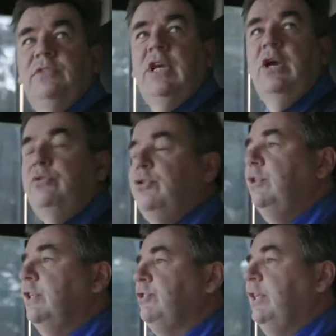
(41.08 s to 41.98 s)
go out, do
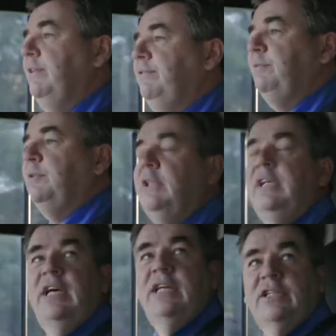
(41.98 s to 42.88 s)
your shift,
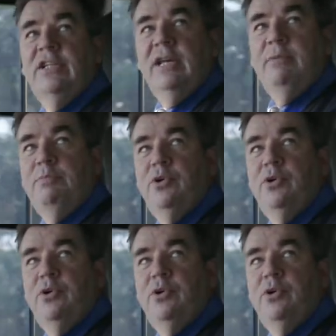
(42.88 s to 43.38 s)
hit your timing